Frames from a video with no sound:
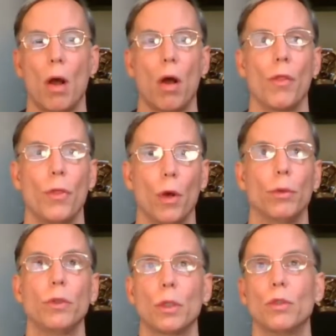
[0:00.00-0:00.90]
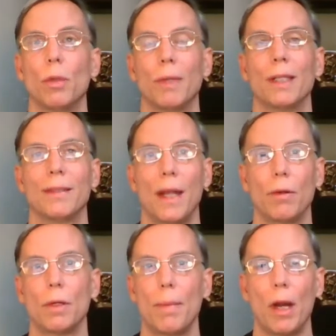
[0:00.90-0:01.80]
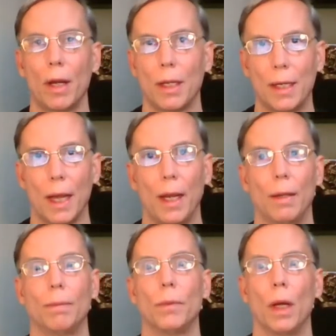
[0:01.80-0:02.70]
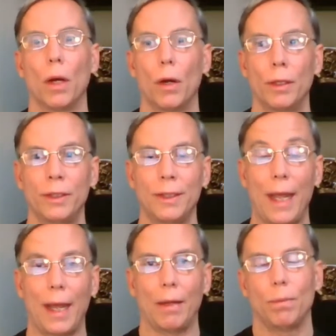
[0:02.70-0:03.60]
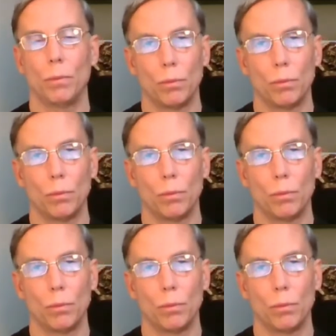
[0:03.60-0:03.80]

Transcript: on those consuming a standard American diet, or S A D.